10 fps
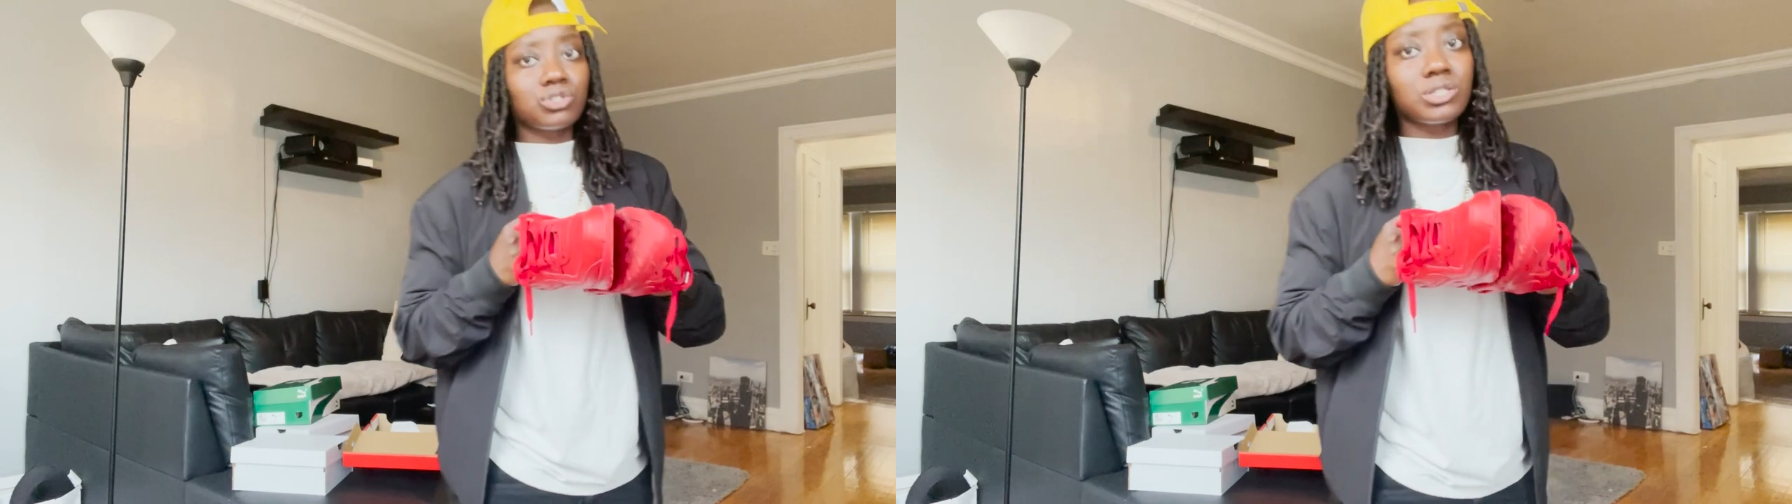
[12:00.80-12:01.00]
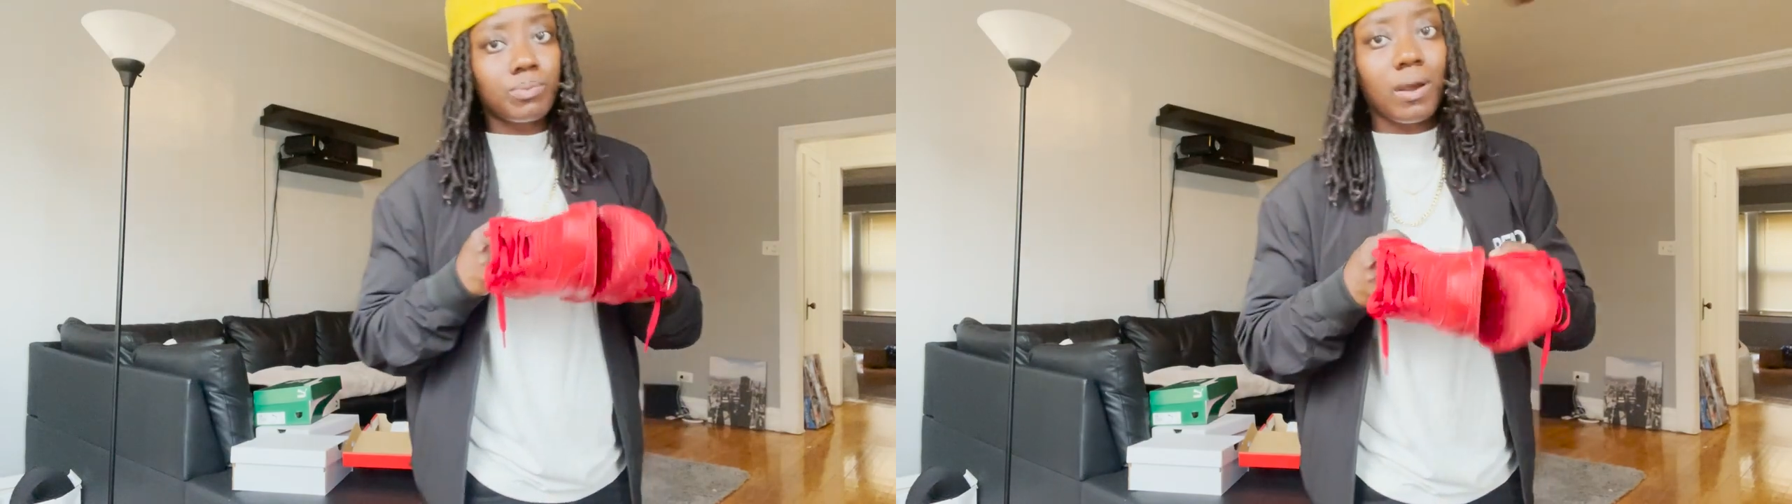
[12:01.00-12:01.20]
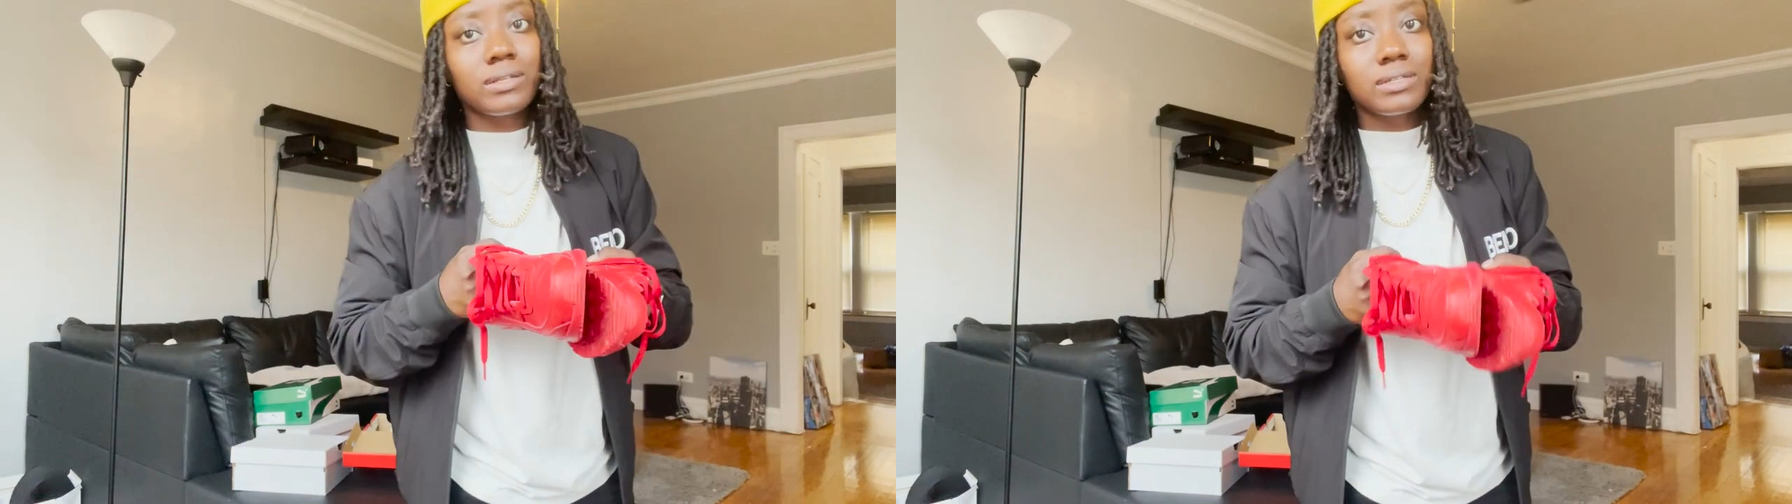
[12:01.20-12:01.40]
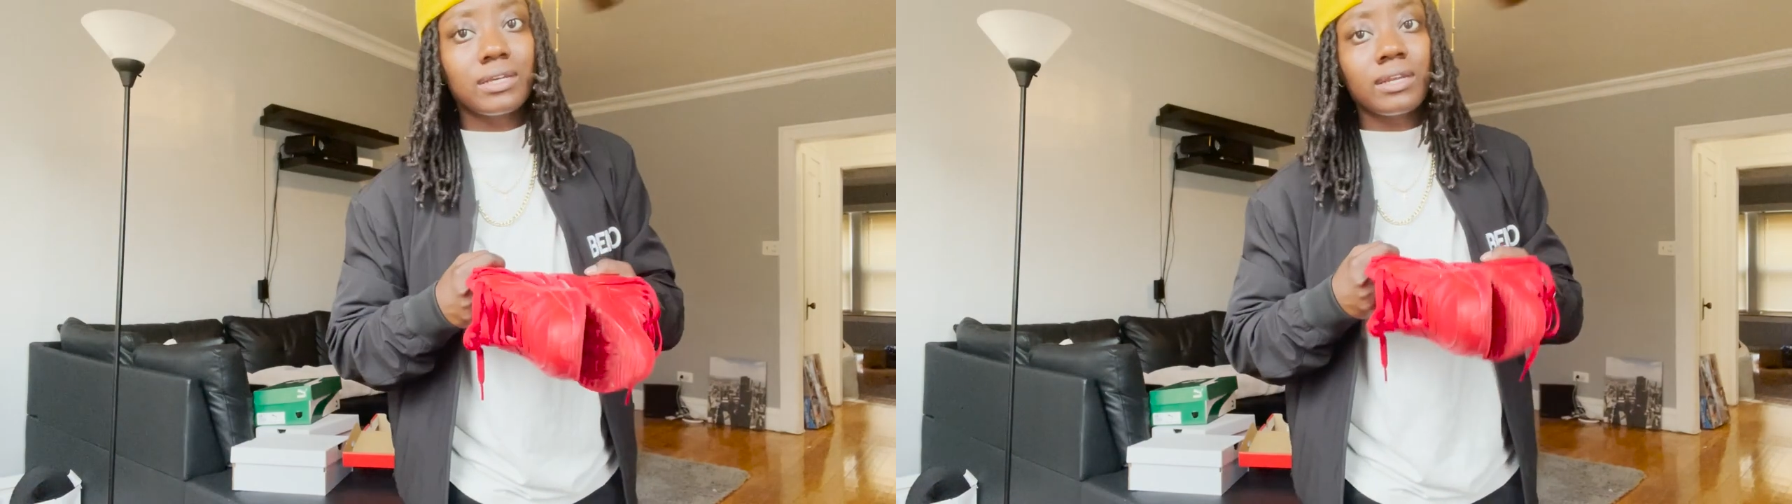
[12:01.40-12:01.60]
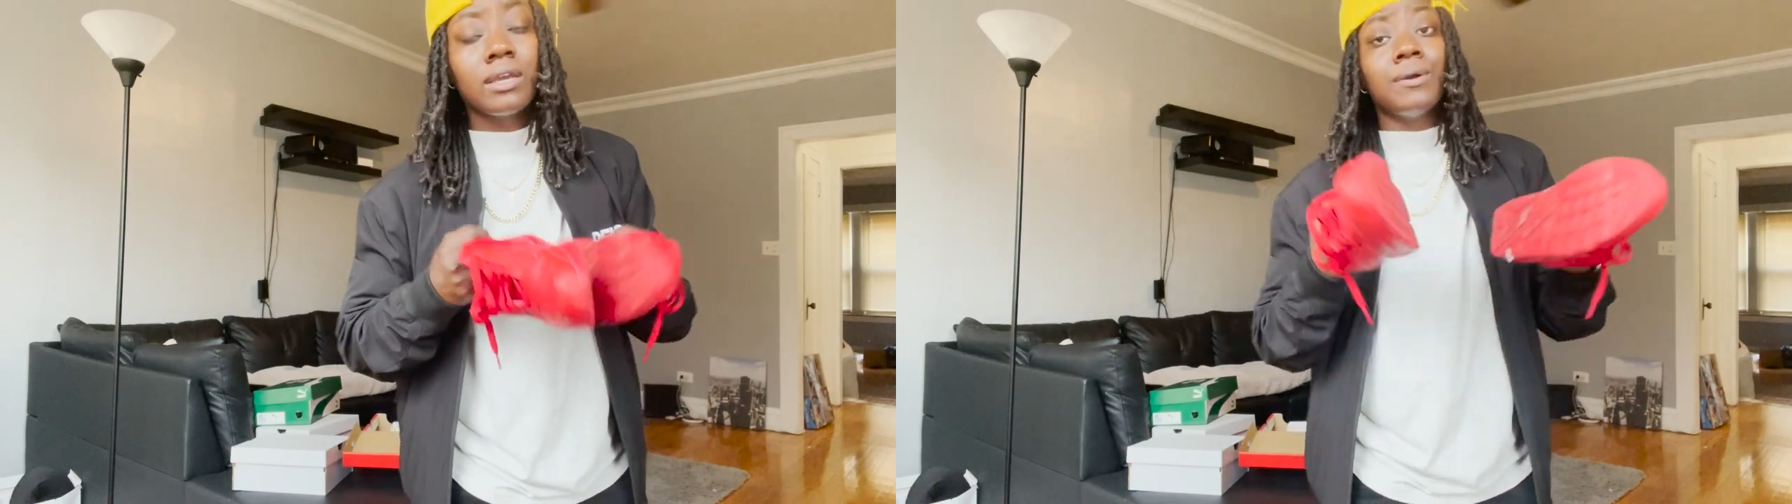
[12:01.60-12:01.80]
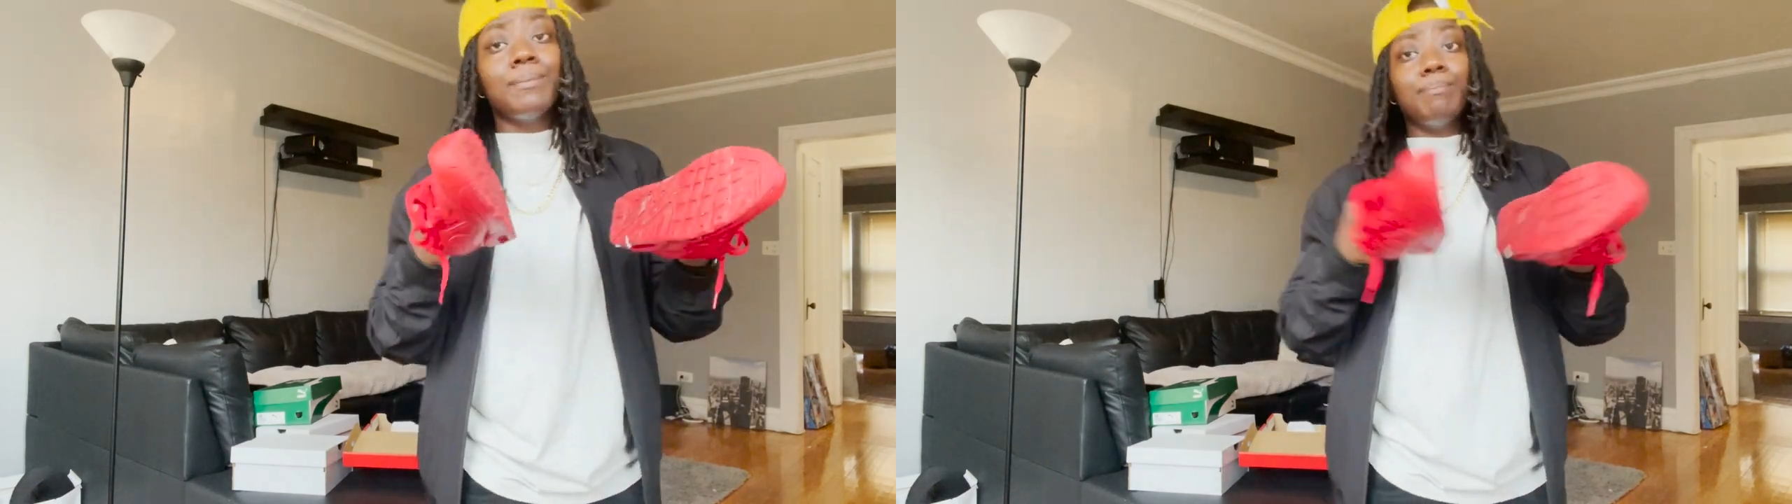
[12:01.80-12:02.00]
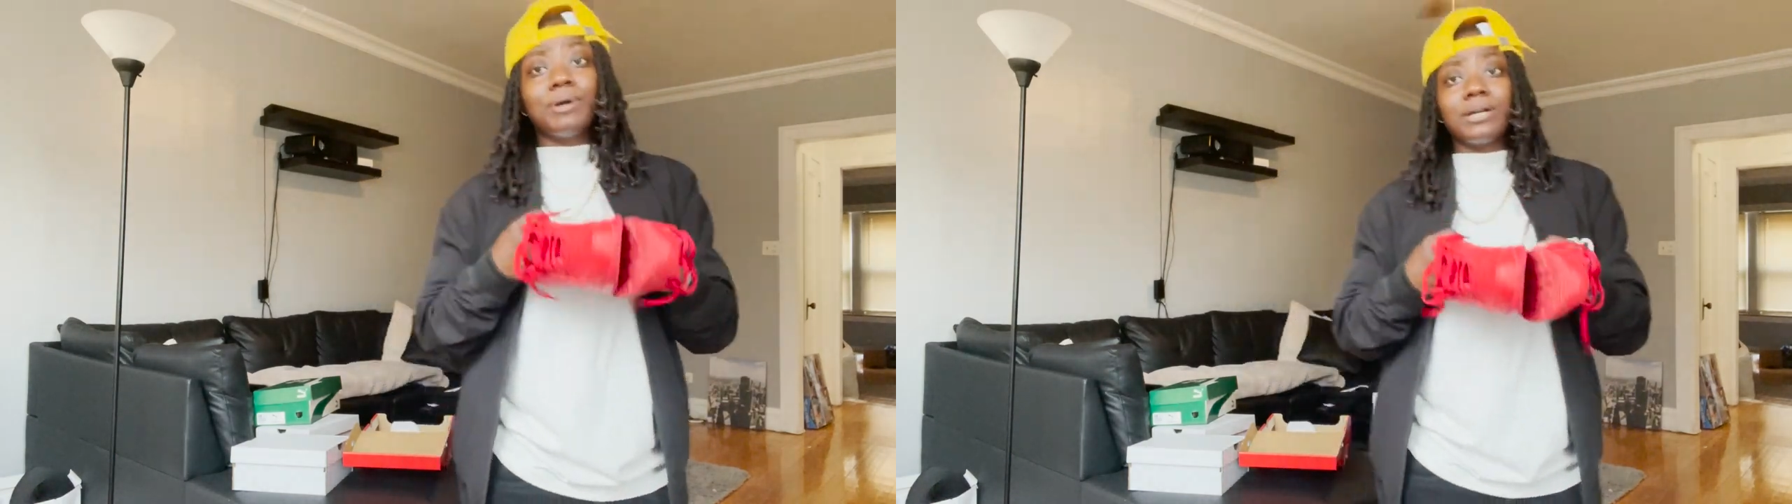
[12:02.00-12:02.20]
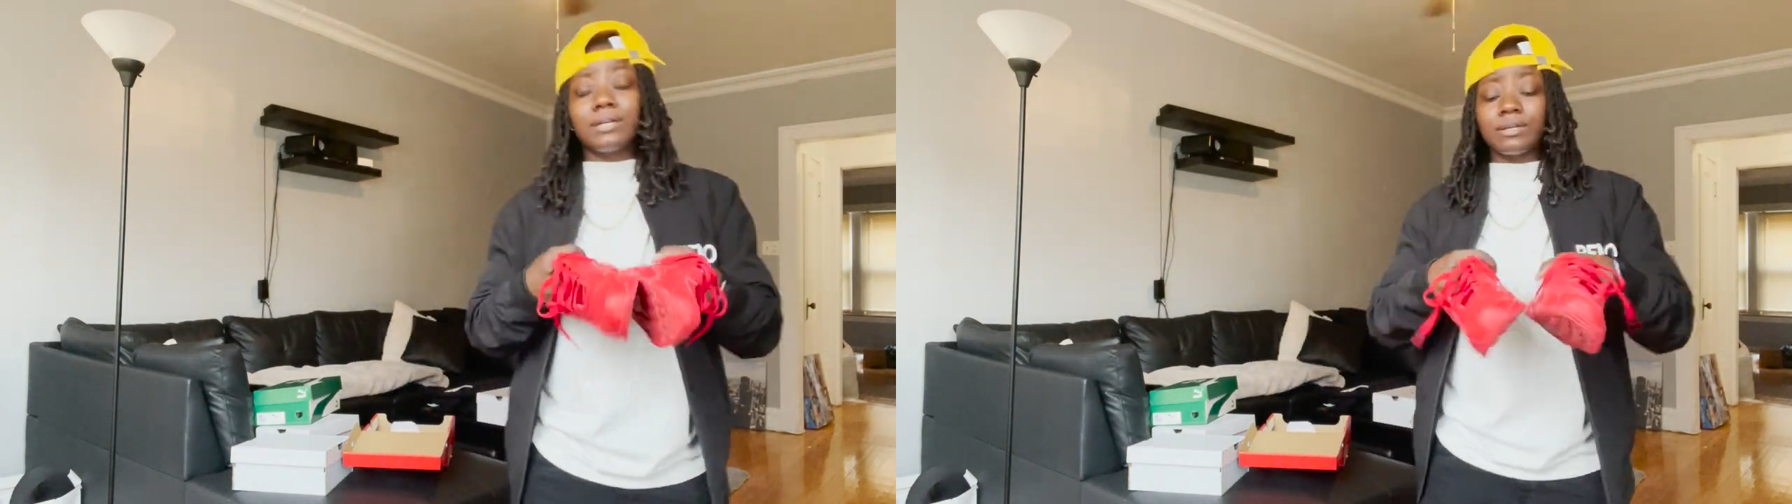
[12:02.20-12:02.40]
she probably did it,
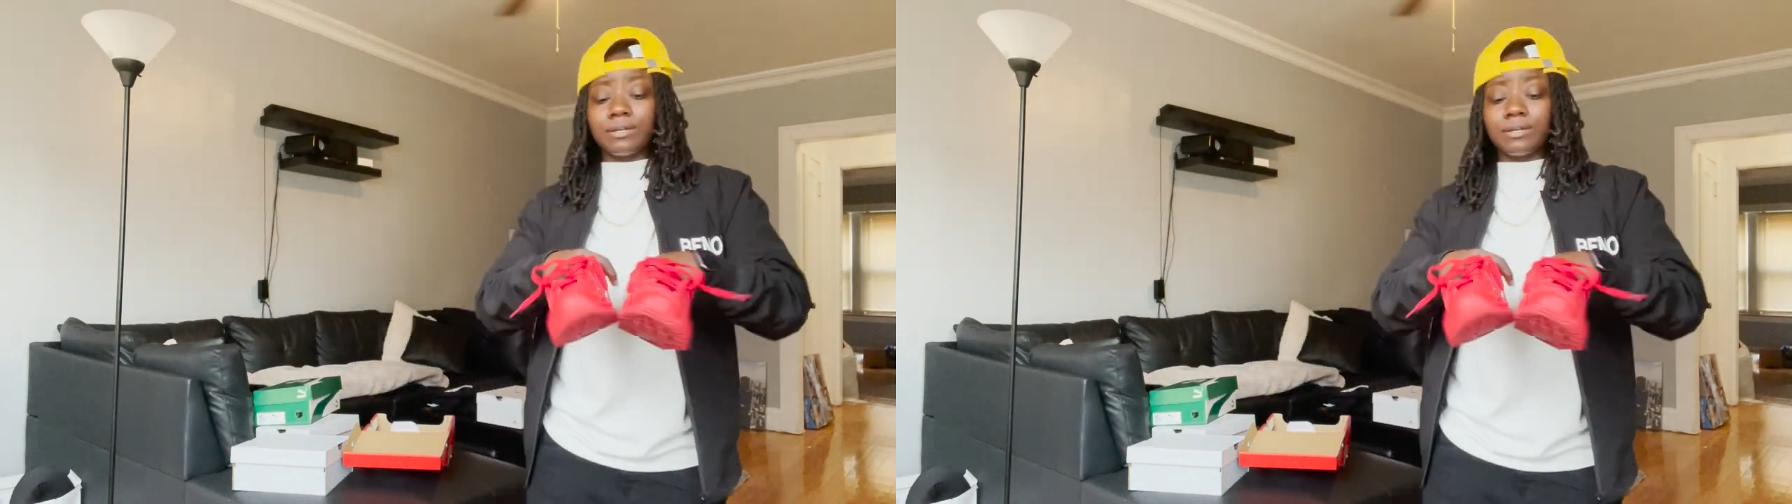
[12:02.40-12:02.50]
but